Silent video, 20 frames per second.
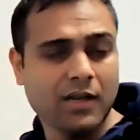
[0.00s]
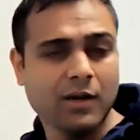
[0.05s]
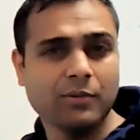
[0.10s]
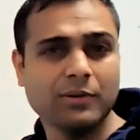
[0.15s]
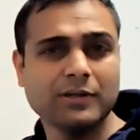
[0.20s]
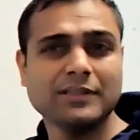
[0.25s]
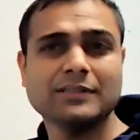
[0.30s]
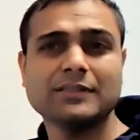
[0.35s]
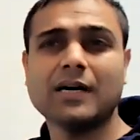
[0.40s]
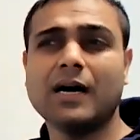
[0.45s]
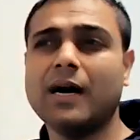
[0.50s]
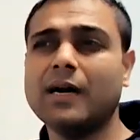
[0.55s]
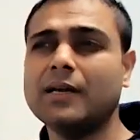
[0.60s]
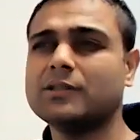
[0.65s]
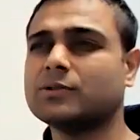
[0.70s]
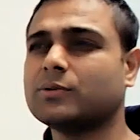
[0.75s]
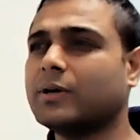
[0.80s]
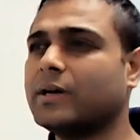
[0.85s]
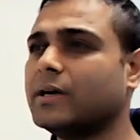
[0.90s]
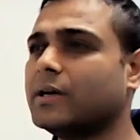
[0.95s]
Now, what is
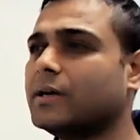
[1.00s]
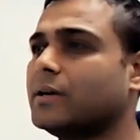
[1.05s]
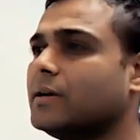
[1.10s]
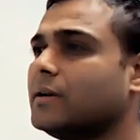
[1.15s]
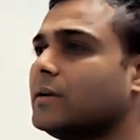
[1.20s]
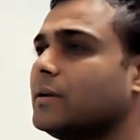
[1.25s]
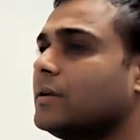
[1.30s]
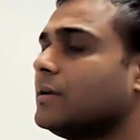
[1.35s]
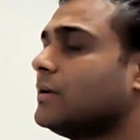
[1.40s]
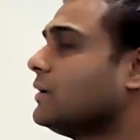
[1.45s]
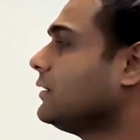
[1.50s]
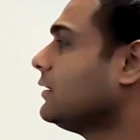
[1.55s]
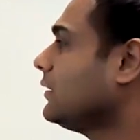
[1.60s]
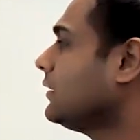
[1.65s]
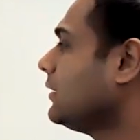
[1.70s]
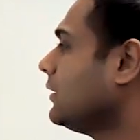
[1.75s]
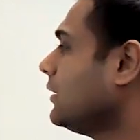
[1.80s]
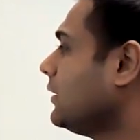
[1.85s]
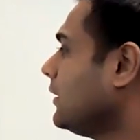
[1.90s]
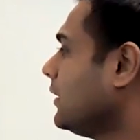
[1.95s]
I sphere?
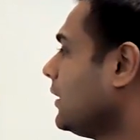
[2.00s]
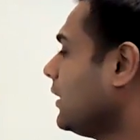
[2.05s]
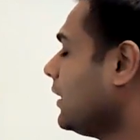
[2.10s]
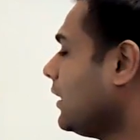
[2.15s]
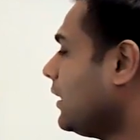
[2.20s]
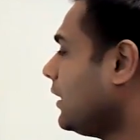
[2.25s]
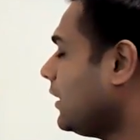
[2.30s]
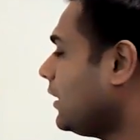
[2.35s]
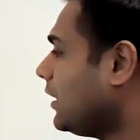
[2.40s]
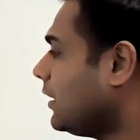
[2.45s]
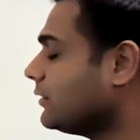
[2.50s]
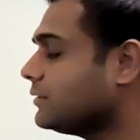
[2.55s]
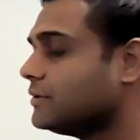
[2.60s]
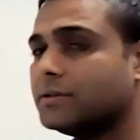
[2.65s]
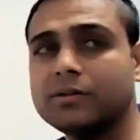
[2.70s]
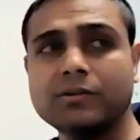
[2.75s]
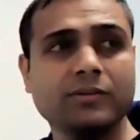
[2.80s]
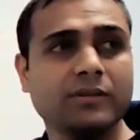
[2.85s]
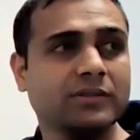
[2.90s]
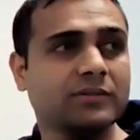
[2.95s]
How
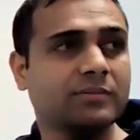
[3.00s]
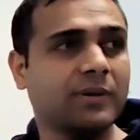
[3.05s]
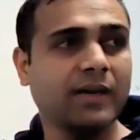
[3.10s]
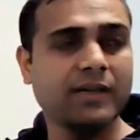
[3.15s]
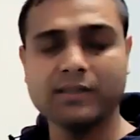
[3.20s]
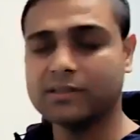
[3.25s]
do you know it's